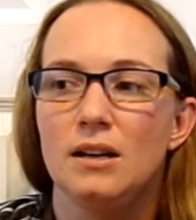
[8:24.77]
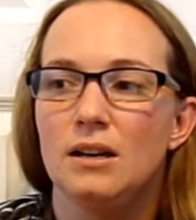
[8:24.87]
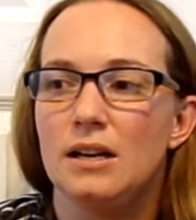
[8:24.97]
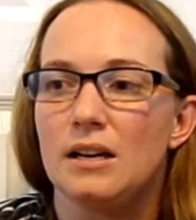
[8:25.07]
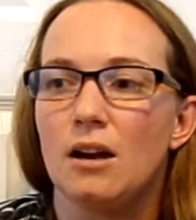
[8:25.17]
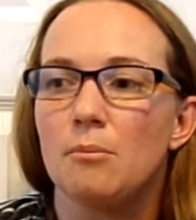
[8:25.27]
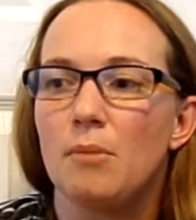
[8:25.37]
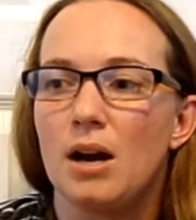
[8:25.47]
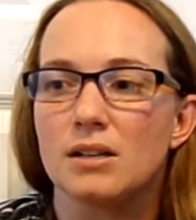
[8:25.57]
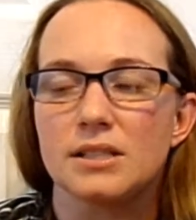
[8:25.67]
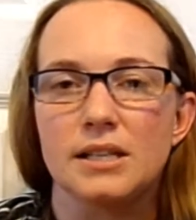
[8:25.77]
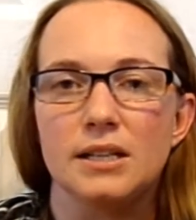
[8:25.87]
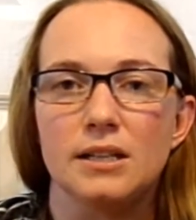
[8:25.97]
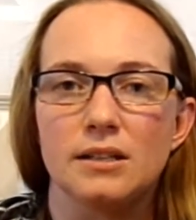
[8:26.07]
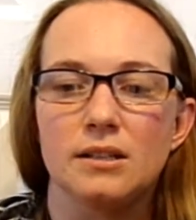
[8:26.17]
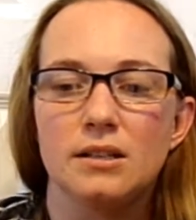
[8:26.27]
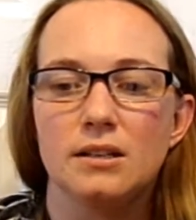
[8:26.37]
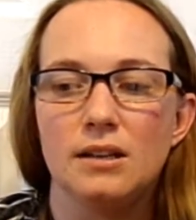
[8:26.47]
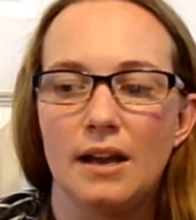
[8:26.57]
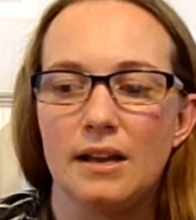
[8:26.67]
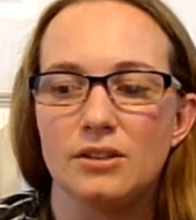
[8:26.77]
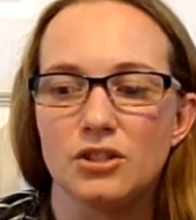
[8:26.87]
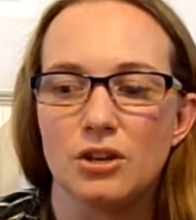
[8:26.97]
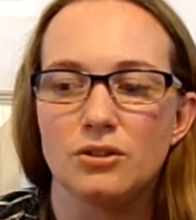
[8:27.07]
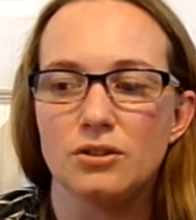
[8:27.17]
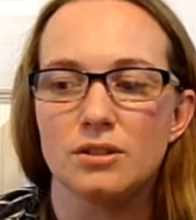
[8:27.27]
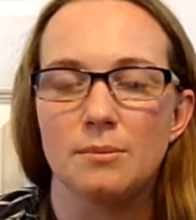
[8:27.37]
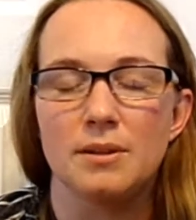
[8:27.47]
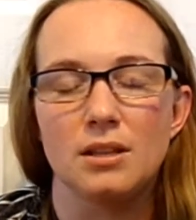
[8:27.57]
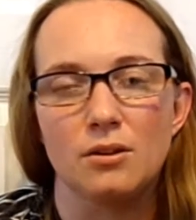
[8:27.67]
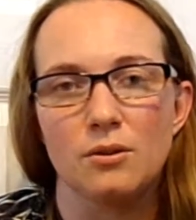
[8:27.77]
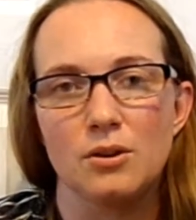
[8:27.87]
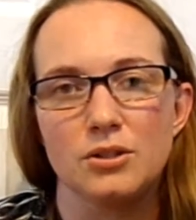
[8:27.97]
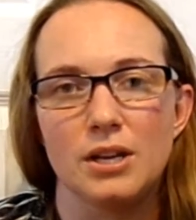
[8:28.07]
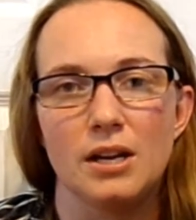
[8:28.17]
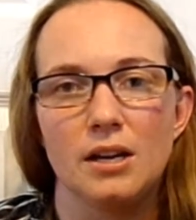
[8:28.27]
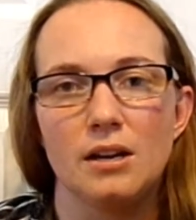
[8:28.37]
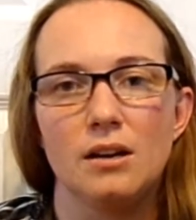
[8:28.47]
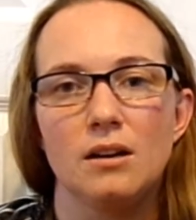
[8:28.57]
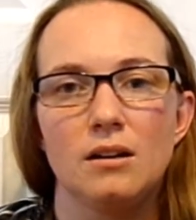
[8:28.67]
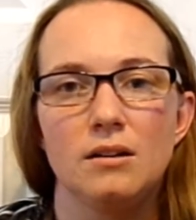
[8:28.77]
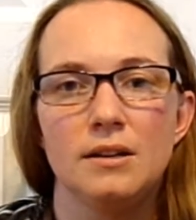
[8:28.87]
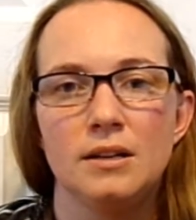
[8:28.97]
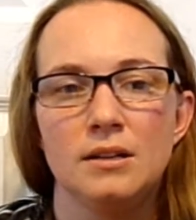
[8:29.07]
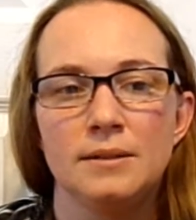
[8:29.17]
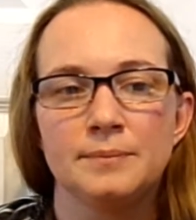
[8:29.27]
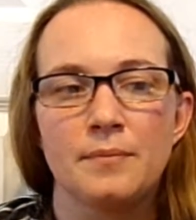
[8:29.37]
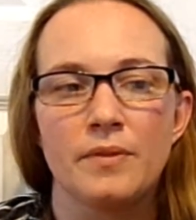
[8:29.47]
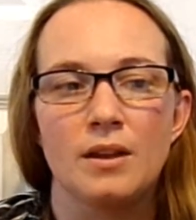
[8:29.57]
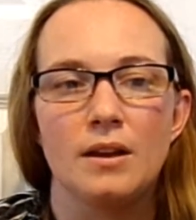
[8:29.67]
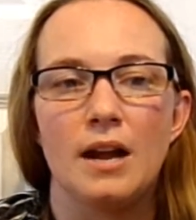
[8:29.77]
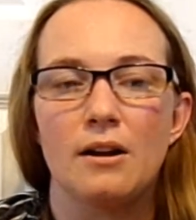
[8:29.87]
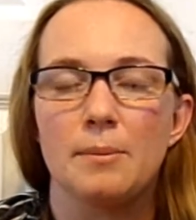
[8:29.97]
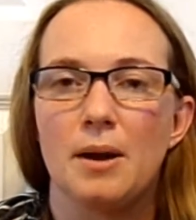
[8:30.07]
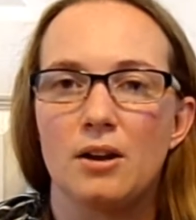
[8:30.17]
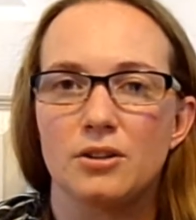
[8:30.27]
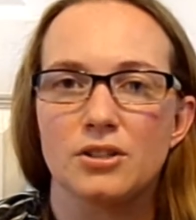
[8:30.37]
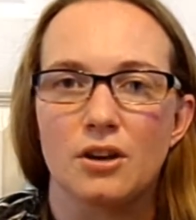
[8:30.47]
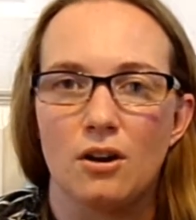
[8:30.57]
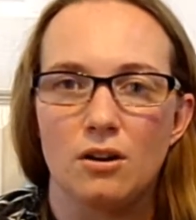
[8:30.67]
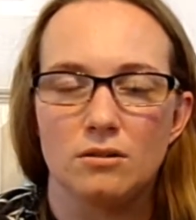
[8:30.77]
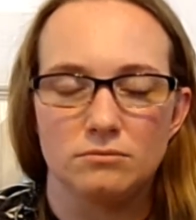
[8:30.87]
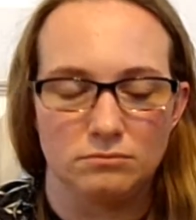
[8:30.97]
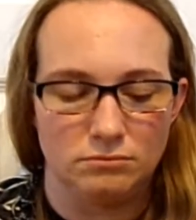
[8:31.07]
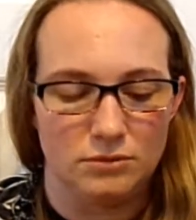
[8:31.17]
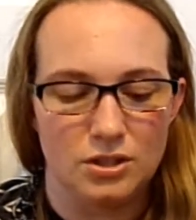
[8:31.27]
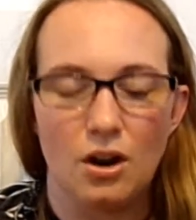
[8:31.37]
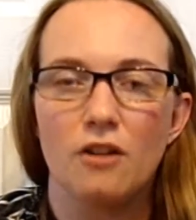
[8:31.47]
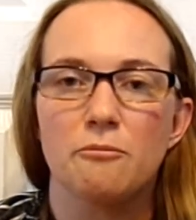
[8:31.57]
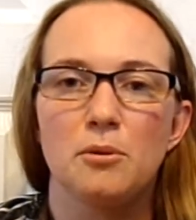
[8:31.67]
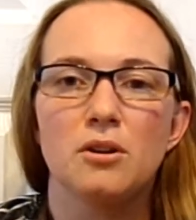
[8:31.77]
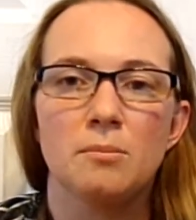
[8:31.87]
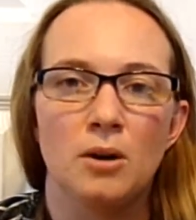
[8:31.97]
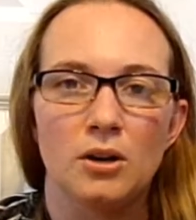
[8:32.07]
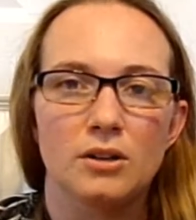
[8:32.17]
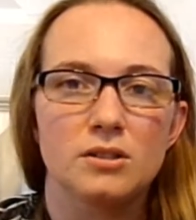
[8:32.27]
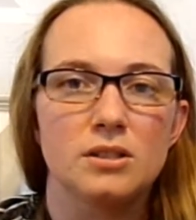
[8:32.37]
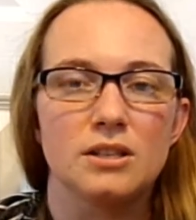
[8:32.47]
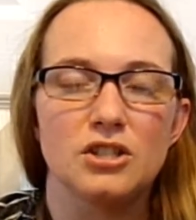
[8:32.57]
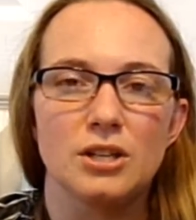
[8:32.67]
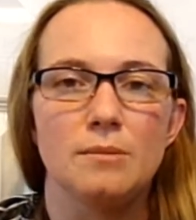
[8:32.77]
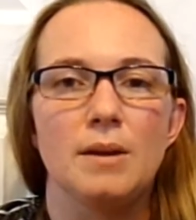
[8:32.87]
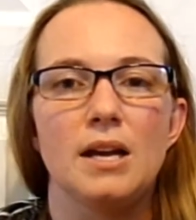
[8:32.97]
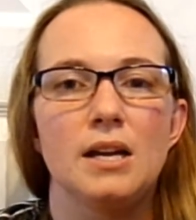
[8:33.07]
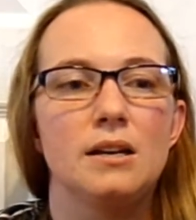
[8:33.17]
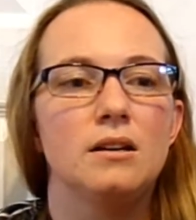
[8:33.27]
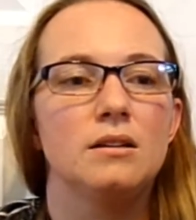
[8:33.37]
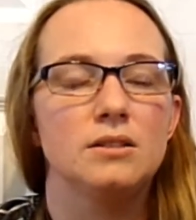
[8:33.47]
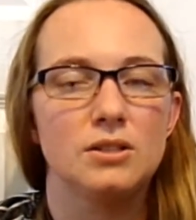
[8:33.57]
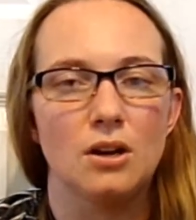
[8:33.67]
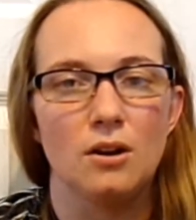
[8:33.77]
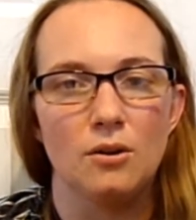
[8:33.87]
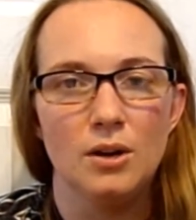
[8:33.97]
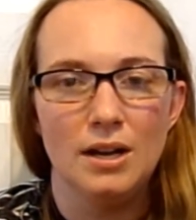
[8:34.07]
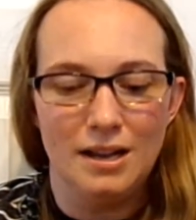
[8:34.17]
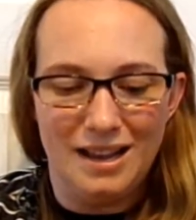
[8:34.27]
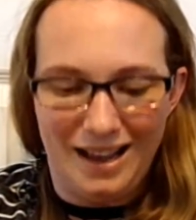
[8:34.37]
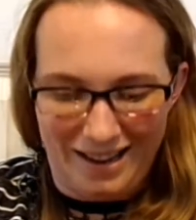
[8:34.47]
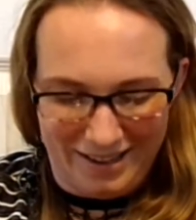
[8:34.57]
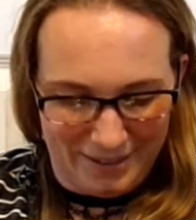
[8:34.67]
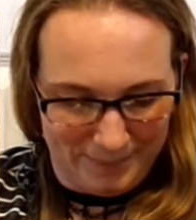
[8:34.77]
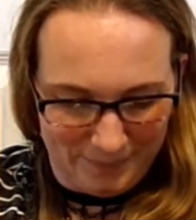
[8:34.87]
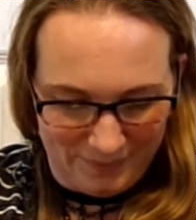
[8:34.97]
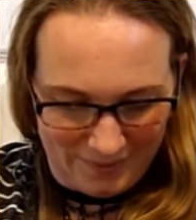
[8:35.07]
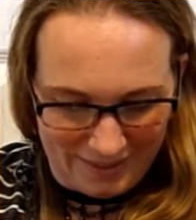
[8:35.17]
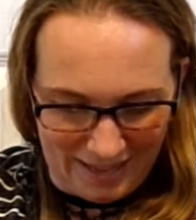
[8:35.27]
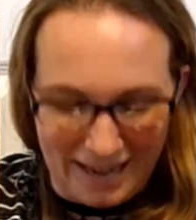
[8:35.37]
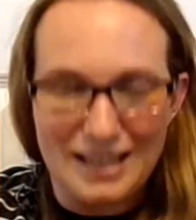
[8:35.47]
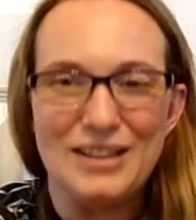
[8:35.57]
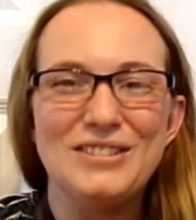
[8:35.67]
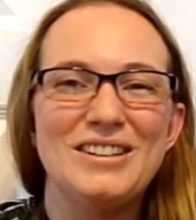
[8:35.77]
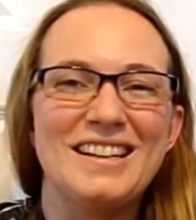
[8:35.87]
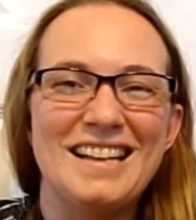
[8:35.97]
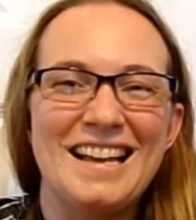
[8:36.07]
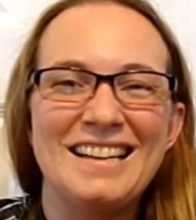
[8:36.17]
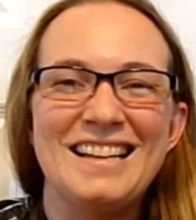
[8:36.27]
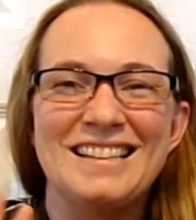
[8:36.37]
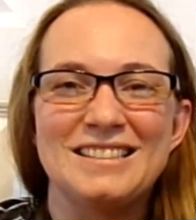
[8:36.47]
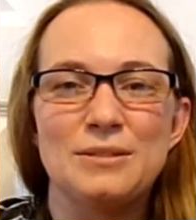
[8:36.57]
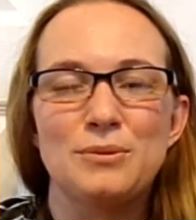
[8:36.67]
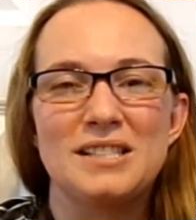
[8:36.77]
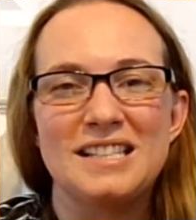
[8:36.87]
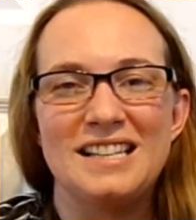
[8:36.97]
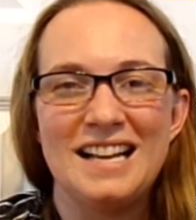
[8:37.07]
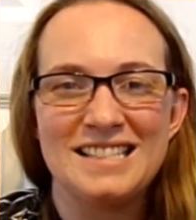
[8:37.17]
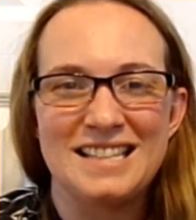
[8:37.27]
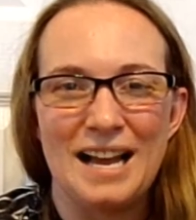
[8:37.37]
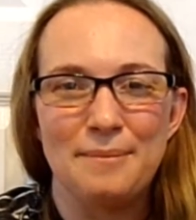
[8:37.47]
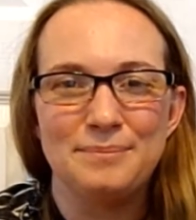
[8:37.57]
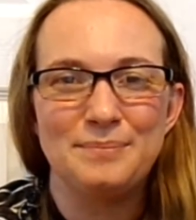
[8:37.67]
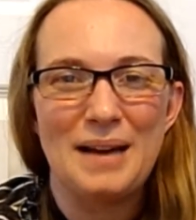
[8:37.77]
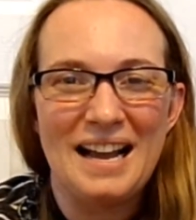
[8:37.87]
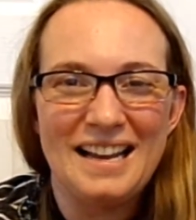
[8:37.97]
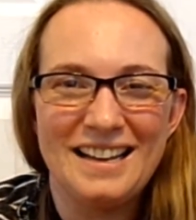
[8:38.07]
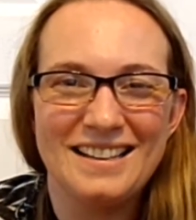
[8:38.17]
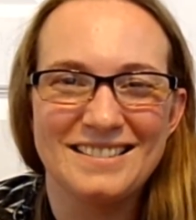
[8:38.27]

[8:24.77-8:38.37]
an unboxing and showed you some of the crocheted Harry Potter scarf bookmarks that she made. So thank you again, and we'll see you next time. Bye.